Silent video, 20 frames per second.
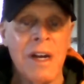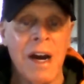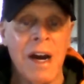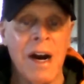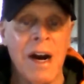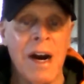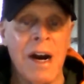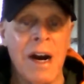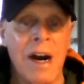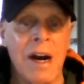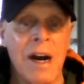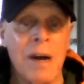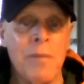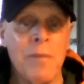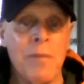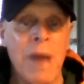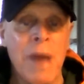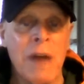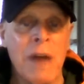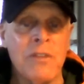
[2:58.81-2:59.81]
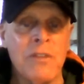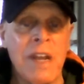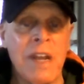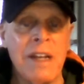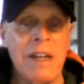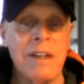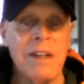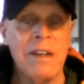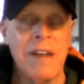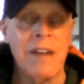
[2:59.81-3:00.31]
about
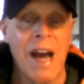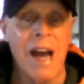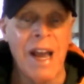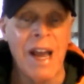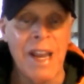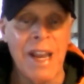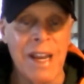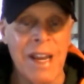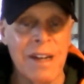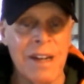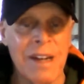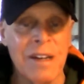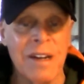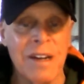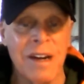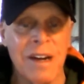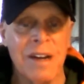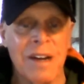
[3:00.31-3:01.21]
dating Diane,